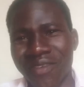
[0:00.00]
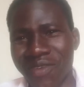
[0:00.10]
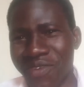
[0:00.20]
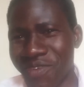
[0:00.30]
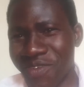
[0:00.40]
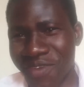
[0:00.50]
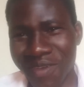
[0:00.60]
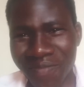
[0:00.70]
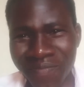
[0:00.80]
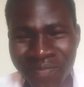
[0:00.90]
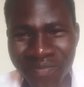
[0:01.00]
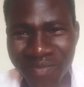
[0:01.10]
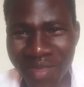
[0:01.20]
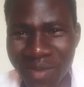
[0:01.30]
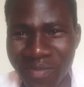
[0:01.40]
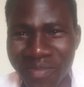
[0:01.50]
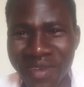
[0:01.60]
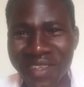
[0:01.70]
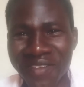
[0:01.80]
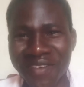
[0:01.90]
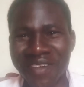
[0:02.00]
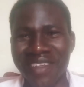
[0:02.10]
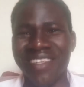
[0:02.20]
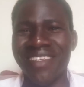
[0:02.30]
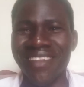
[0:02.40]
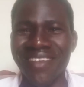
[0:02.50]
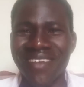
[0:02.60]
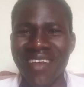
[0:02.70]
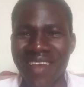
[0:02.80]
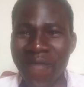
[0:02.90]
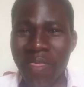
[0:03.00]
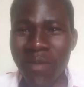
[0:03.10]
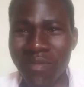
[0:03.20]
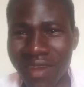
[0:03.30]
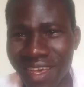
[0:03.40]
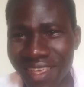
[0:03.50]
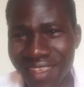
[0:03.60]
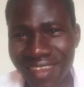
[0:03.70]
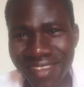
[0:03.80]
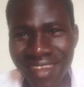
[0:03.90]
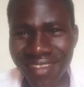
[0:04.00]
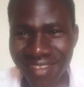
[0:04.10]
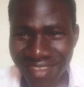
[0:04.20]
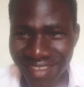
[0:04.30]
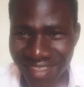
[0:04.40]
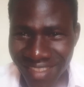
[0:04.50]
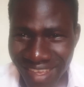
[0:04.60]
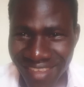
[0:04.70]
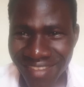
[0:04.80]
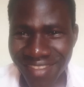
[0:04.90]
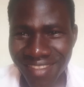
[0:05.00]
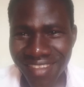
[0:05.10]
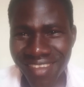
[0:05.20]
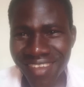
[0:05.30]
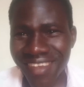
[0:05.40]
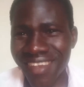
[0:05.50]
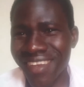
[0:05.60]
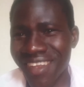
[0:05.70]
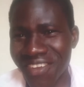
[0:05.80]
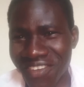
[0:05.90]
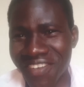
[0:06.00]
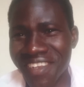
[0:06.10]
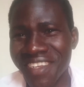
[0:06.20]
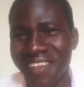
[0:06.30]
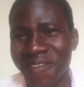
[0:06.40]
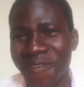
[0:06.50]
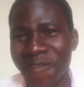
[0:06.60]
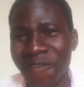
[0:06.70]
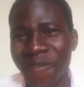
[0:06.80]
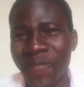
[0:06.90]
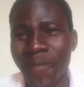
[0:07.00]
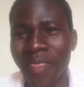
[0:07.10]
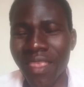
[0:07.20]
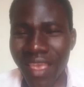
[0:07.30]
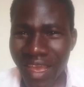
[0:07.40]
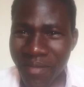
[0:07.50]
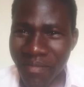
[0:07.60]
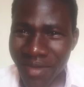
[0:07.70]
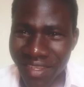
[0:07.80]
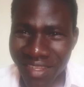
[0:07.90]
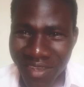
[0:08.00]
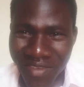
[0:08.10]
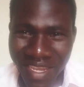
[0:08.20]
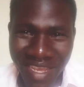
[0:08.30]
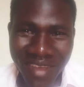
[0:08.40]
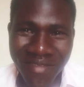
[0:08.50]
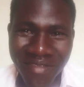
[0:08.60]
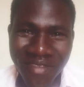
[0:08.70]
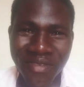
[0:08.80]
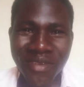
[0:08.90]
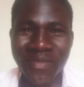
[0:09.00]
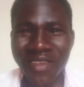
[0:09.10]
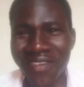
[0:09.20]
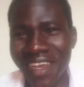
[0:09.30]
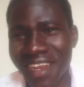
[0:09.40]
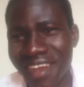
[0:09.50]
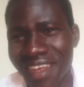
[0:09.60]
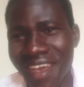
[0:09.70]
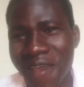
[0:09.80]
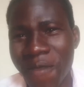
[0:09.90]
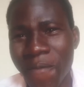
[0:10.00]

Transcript: Oh, praise God, brothers and sisters in the Lord. I'm Pastor William from Uganda.